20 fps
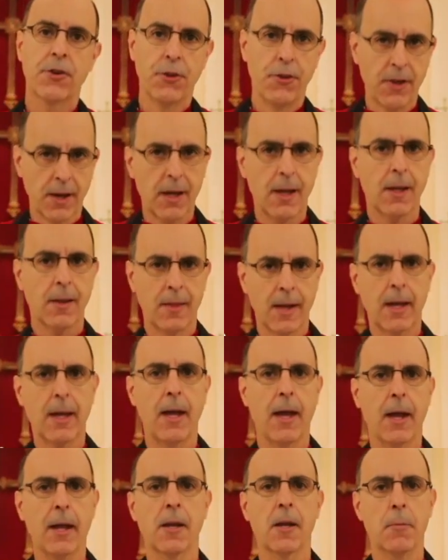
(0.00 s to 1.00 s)
the
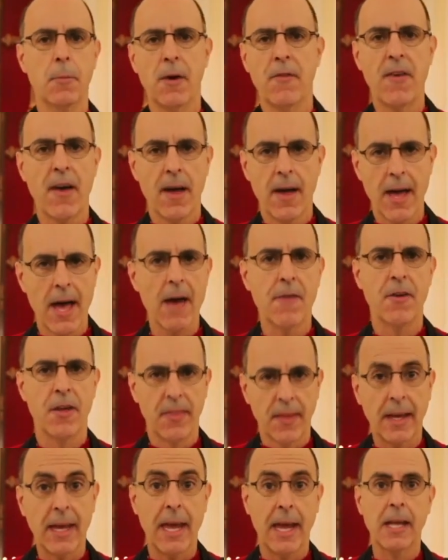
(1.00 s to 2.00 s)
kingdom of heaven,
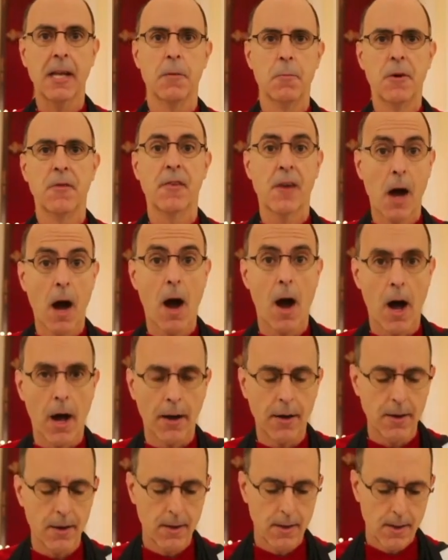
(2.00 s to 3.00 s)
the kingdom of God,